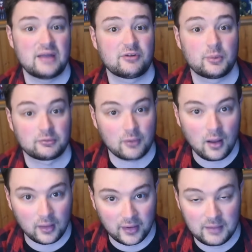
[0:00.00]
everyone
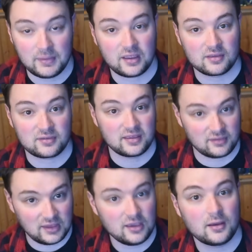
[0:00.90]
wrong, and because his
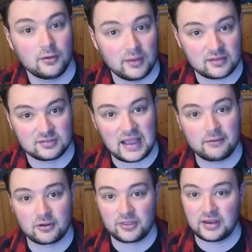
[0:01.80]
ego is
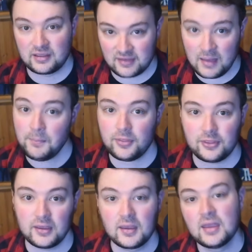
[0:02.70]
louder than his
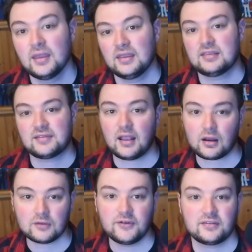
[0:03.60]
empathy, he
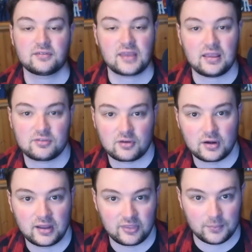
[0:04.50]
sacrifices
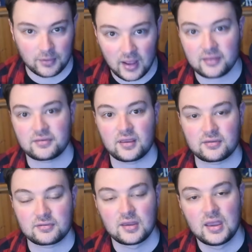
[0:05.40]
Katsura in the
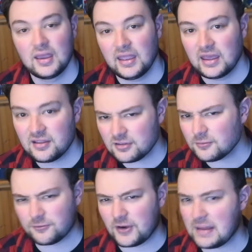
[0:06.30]
process. It isn't
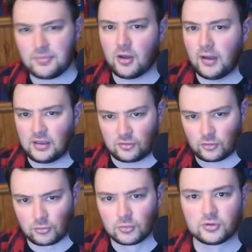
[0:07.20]
framed, though, as
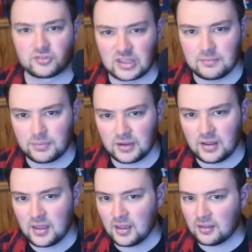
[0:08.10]
cruelty, but
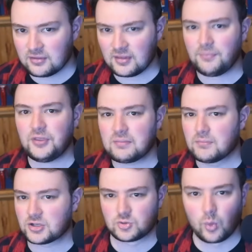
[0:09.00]
something
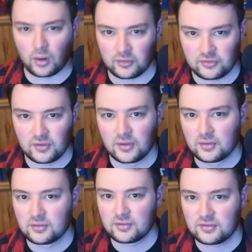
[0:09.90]
much worse.
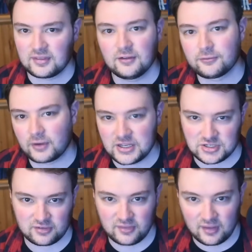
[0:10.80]

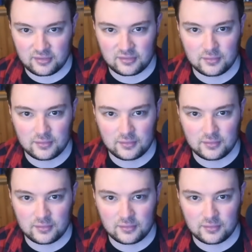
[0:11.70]
Self-righteousness.